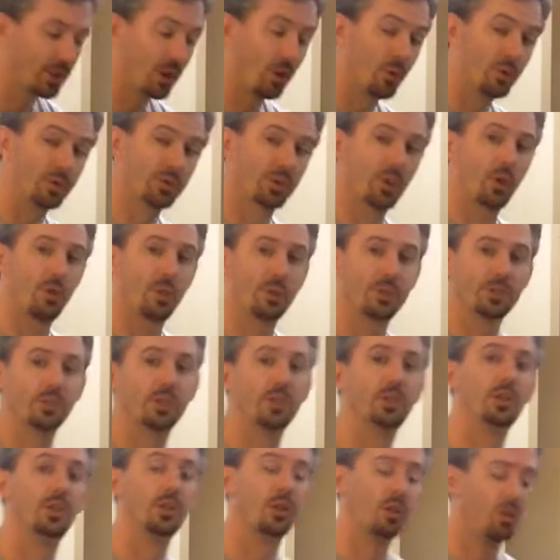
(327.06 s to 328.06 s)
always, always
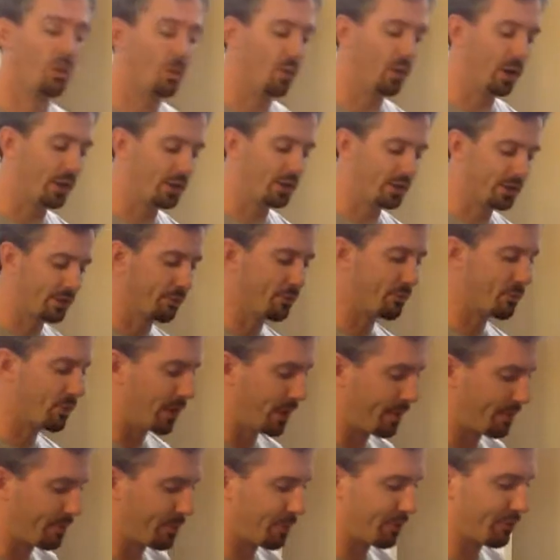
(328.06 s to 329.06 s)
wash and
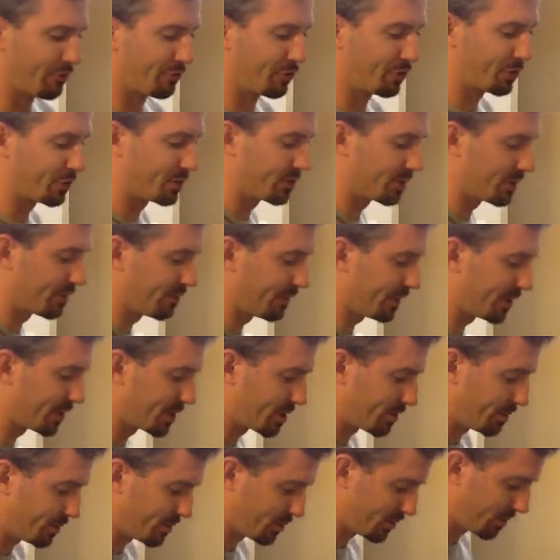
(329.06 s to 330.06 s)
prep your fruits and
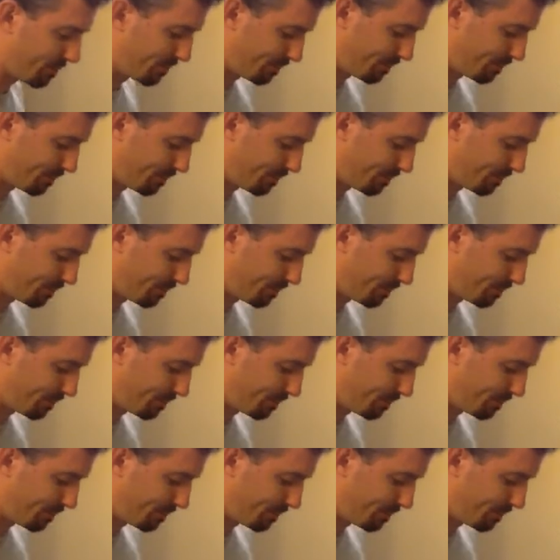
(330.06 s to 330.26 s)
vegetables.